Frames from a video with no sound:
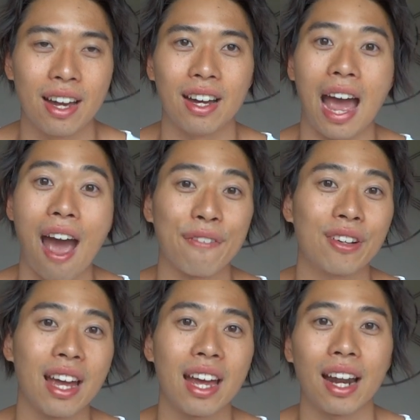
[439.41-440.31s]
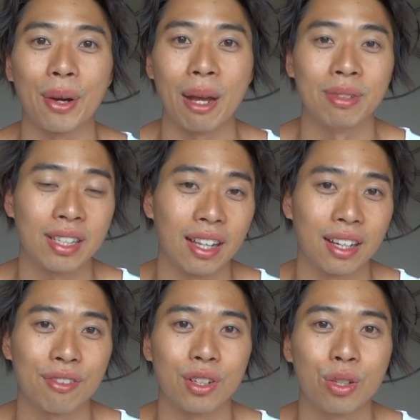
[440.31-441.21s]
After that, I'm
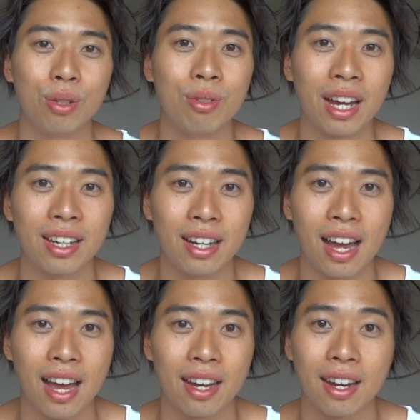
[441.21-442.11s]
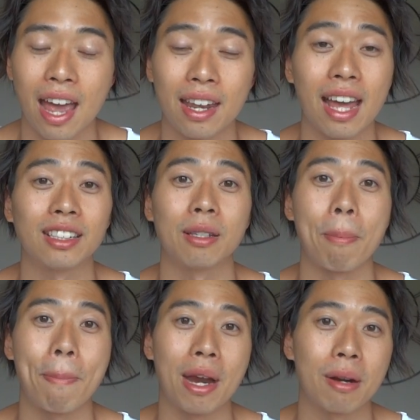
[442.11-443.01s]
selling it for $2.99, and that's the
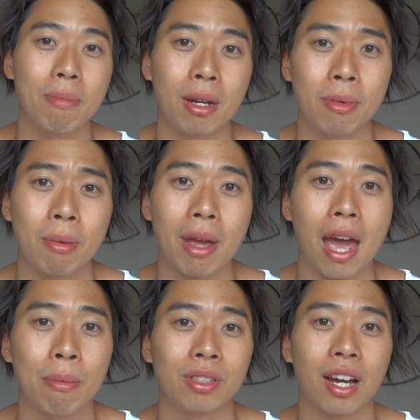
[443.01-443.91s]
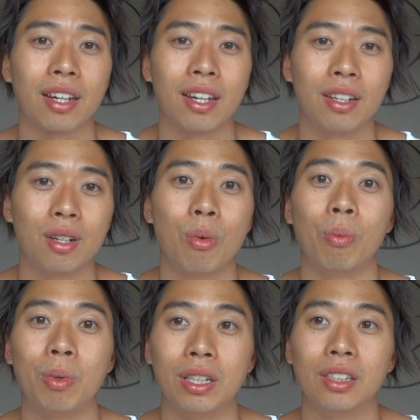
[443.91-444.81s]
bare minimum Amazon
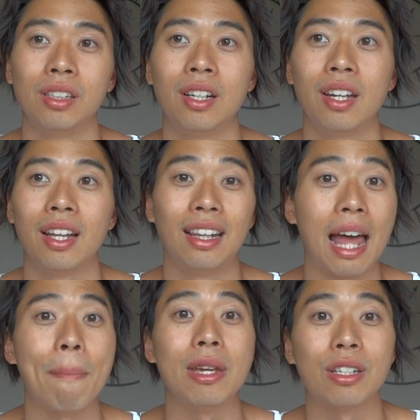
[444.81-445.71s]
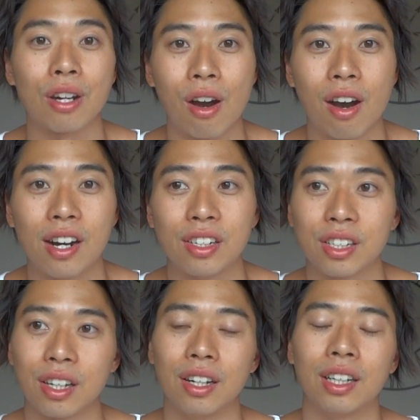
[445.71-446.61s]
Kindle will let me
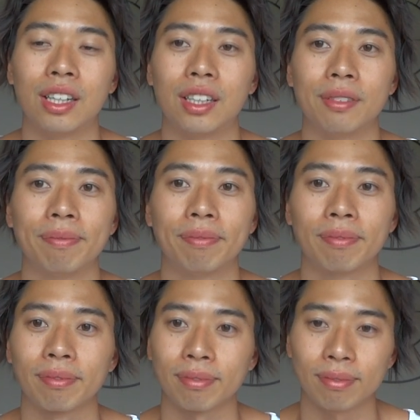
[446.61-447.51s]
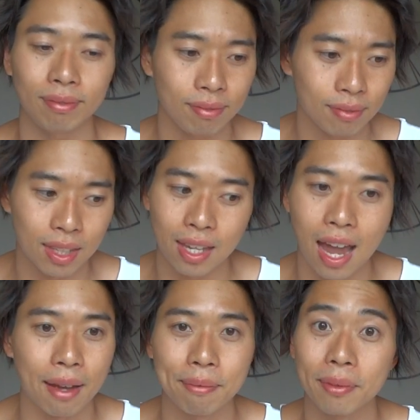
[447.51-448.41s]
charge. Yeah,